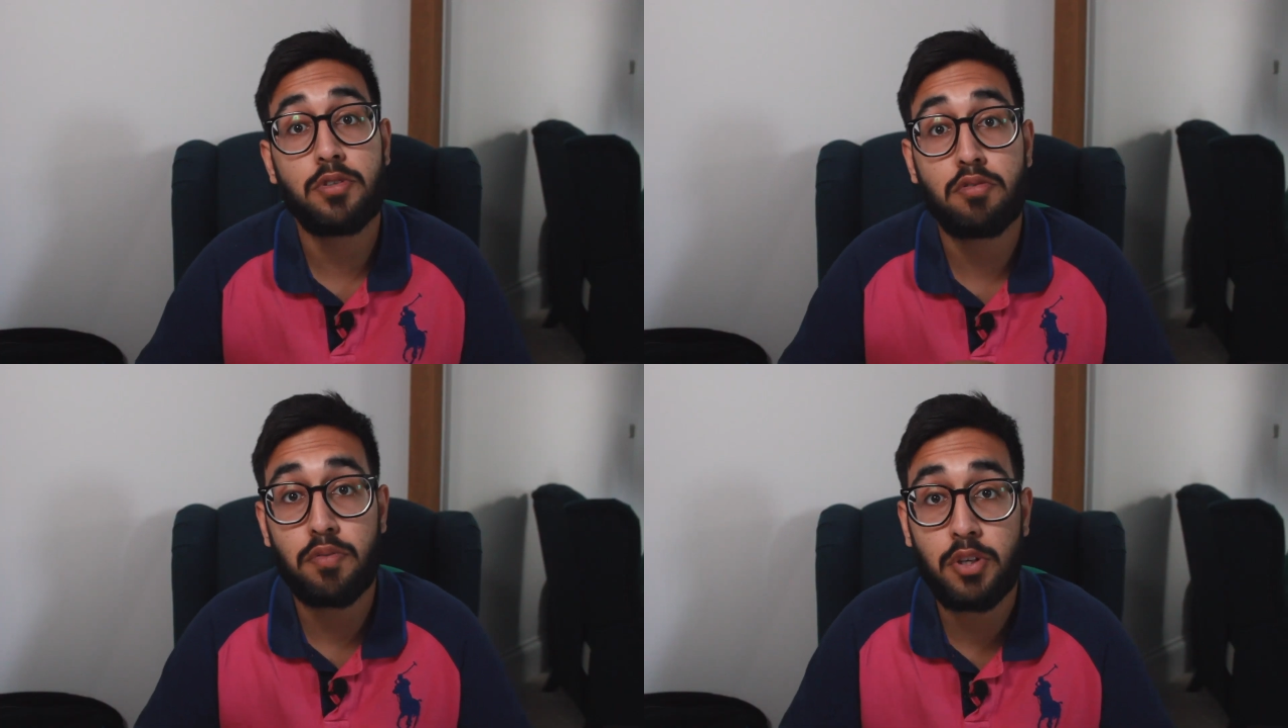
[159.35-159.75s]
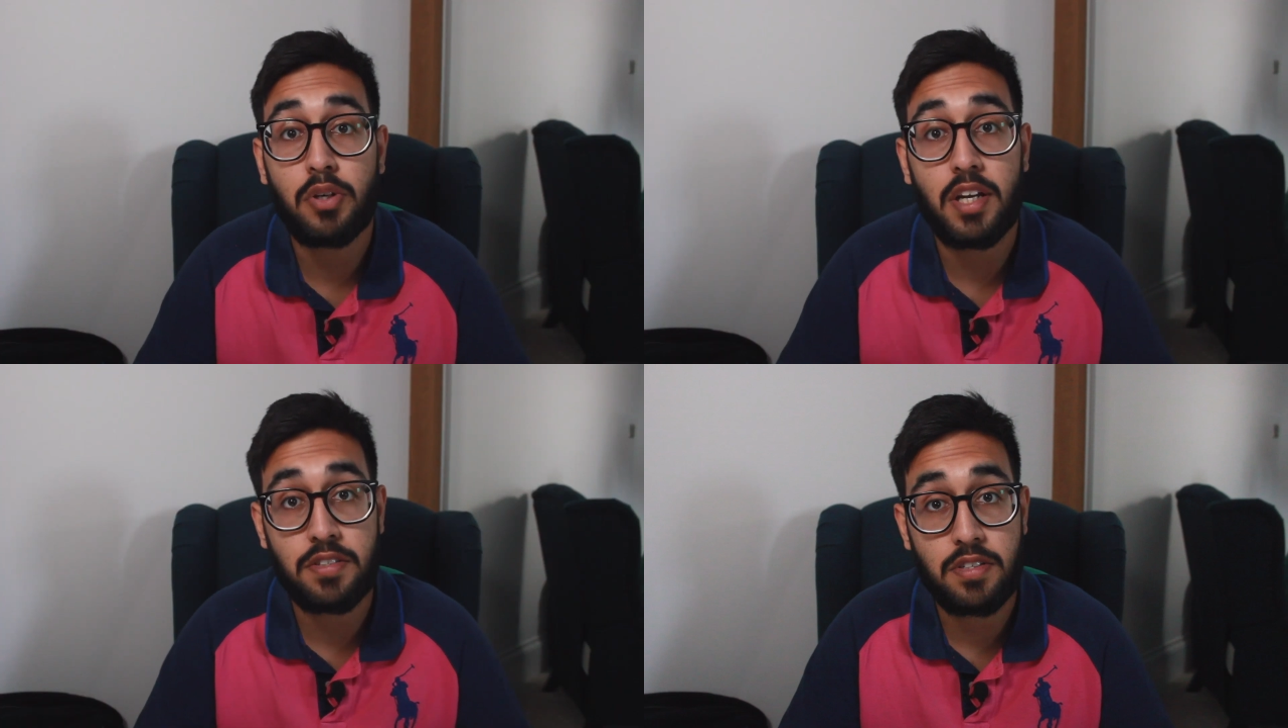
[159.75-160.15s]
to review your
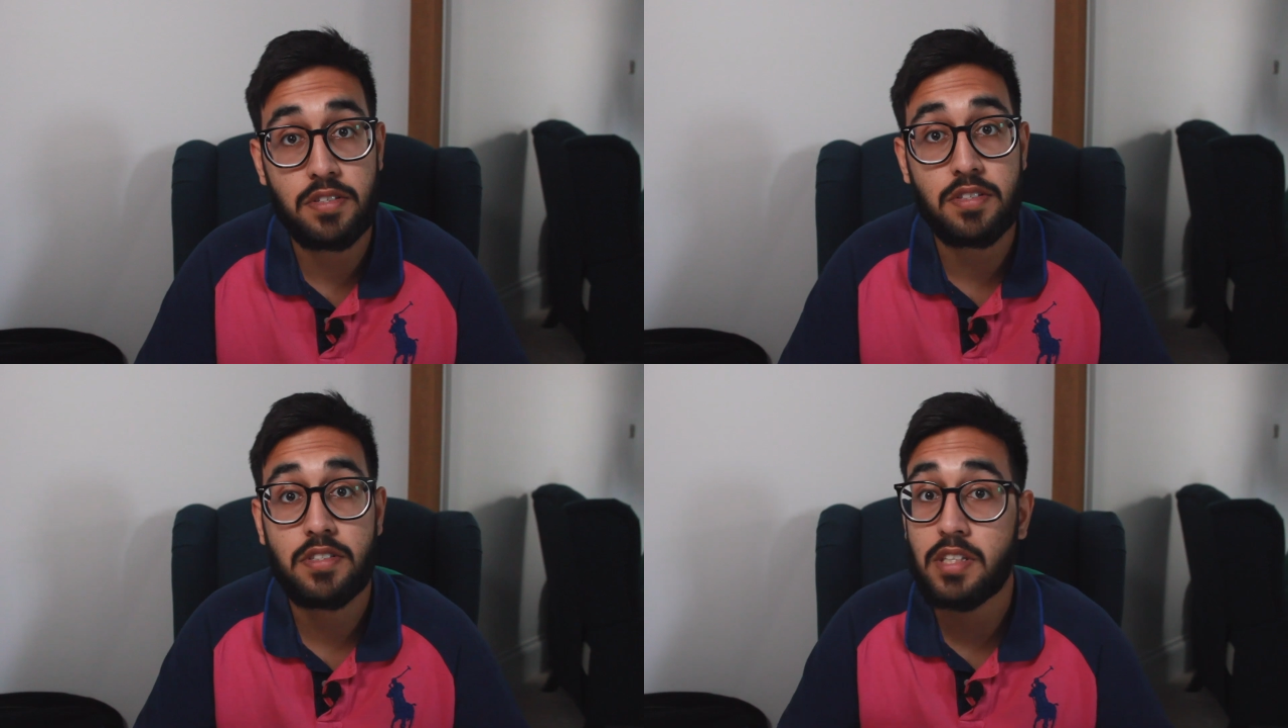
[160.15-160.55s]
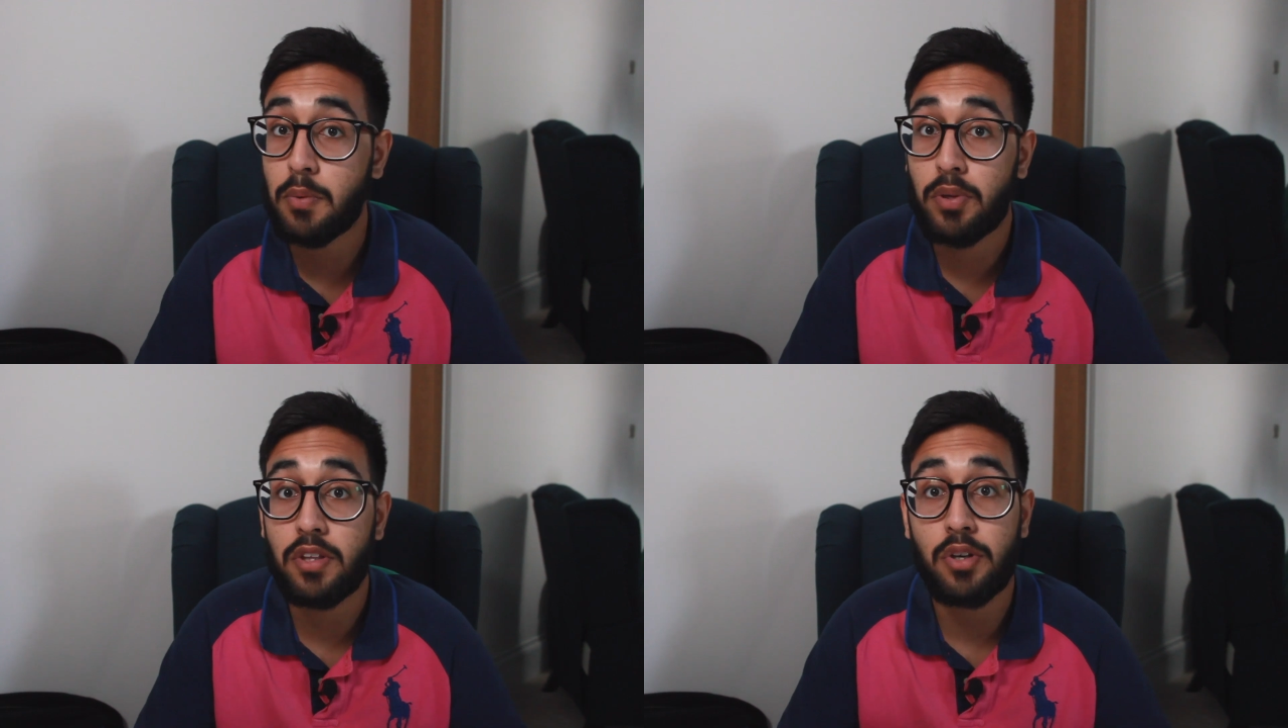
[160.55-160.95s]
answers, seeing
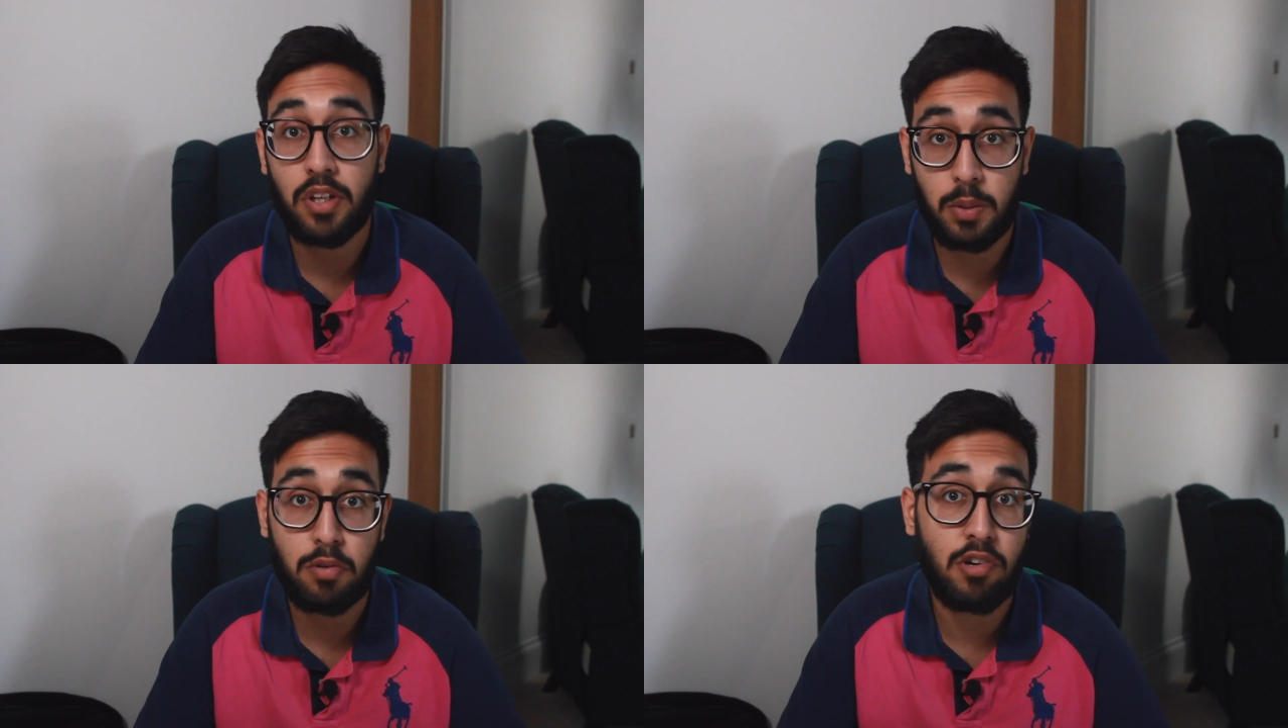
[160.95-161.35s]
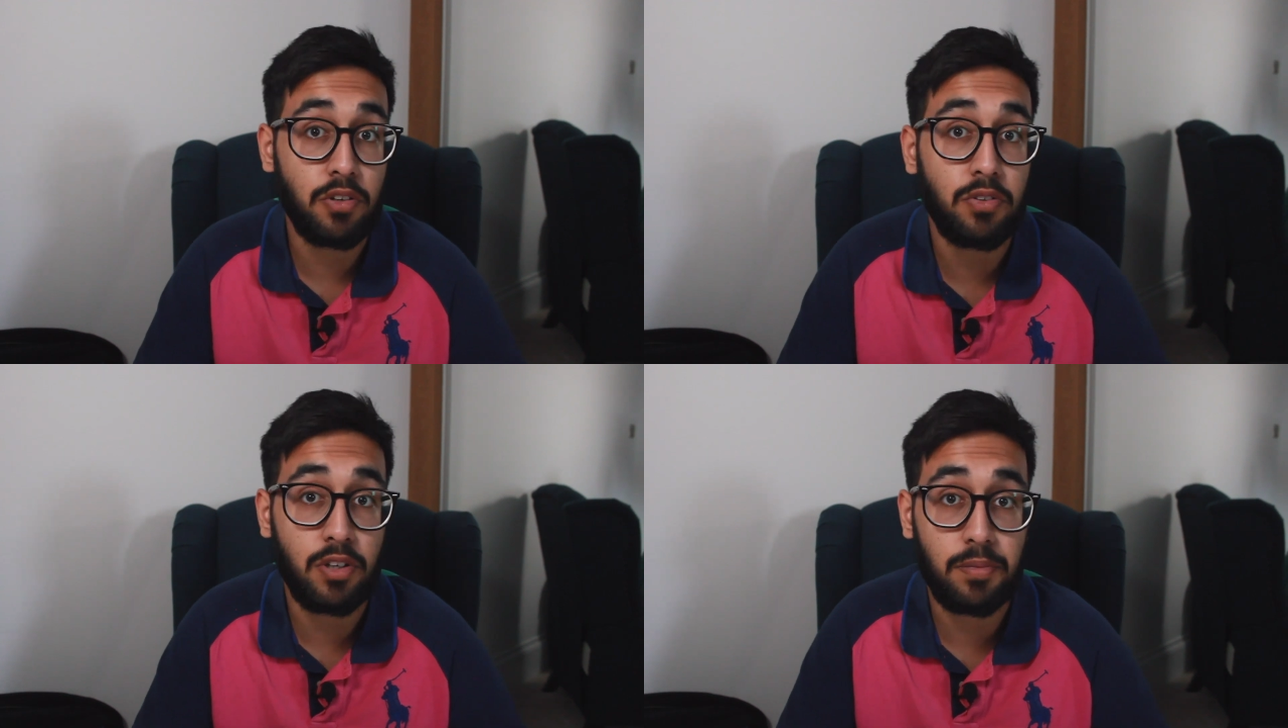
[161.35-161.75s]
whether you got them correct
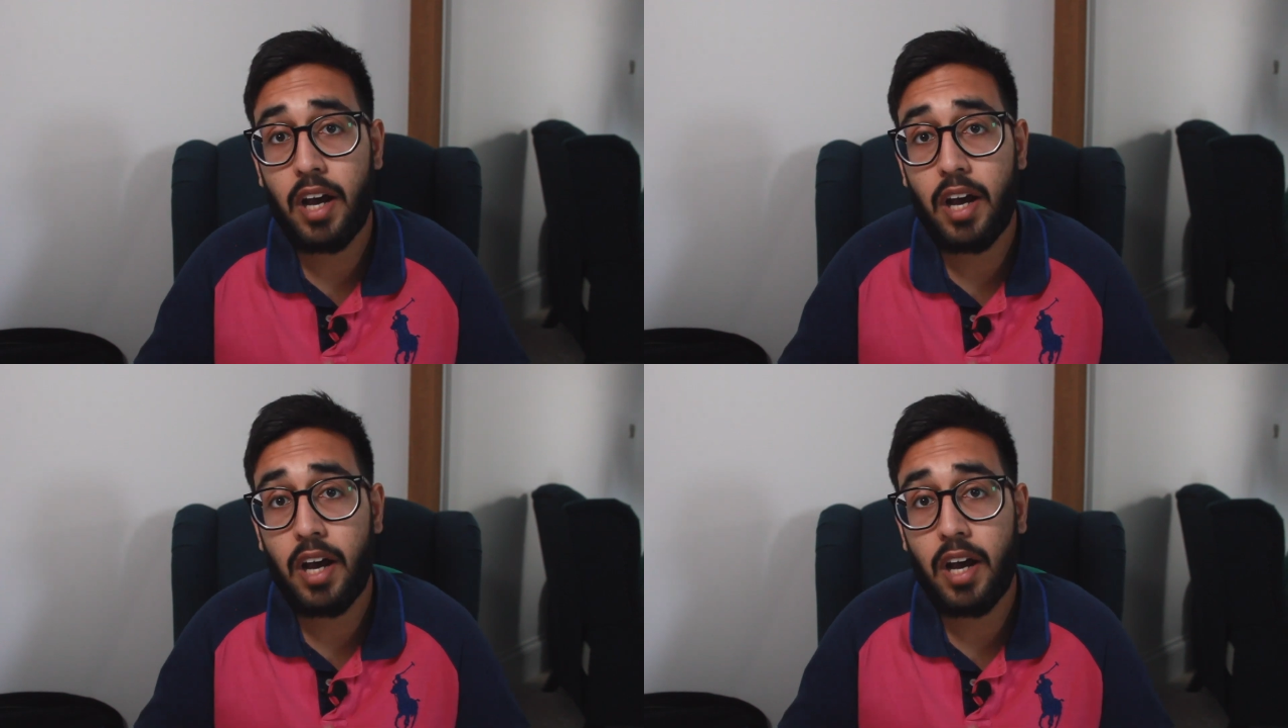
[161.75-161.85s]
or not.